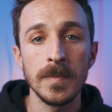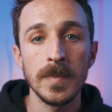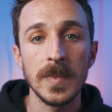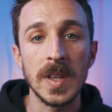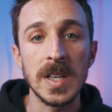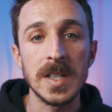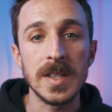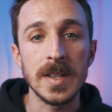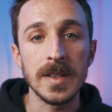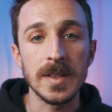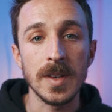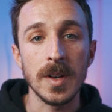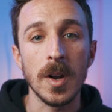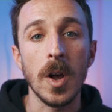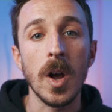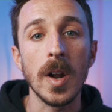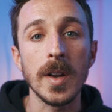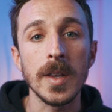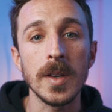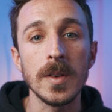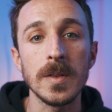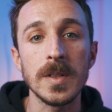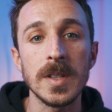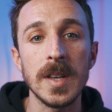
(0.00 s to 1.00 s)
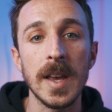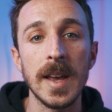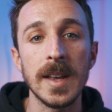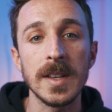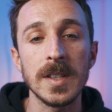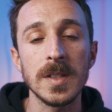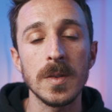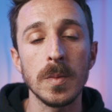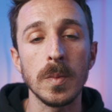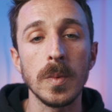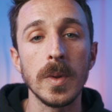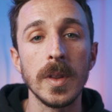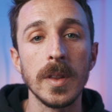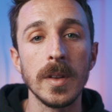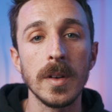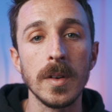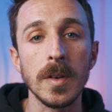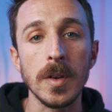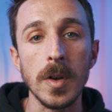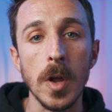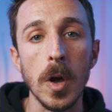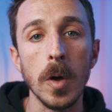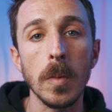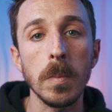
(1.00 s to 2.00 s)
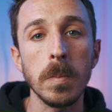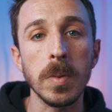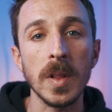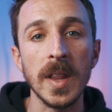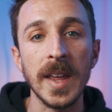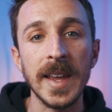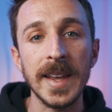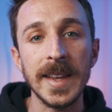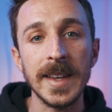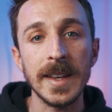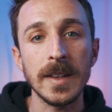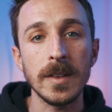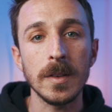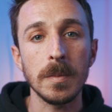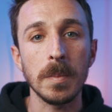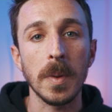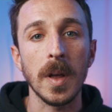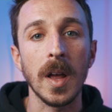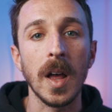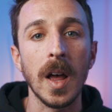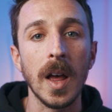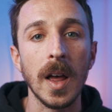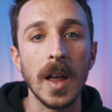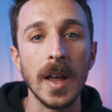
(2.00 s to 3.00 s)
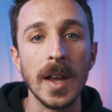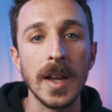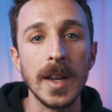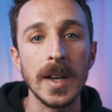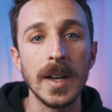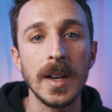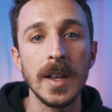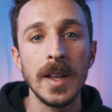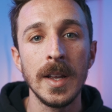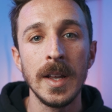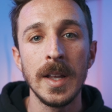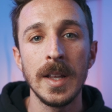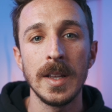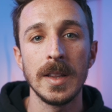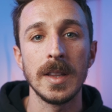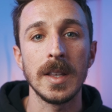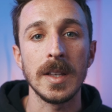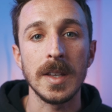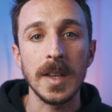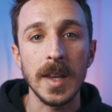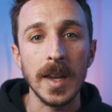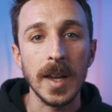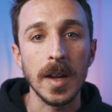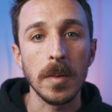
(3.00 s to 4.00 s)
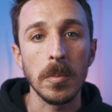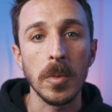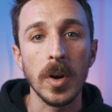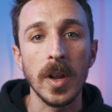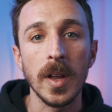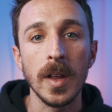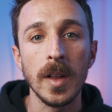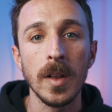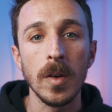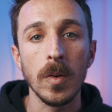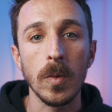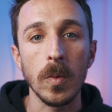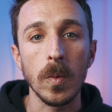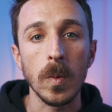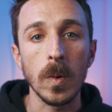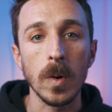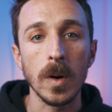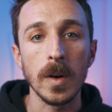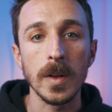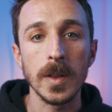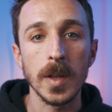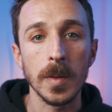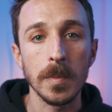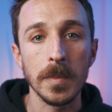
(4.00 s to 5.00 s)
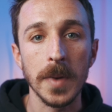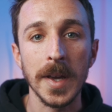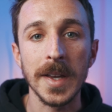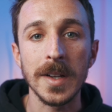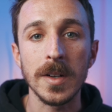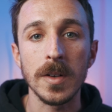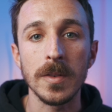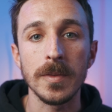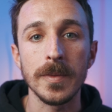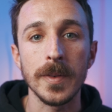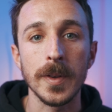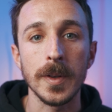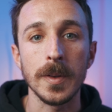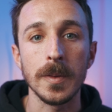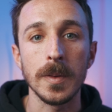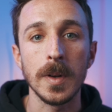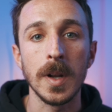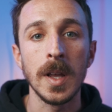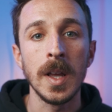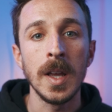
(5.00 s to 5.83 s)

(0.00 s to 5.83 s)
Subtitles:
This is an audio test with no blankets behind the camera or the microphone.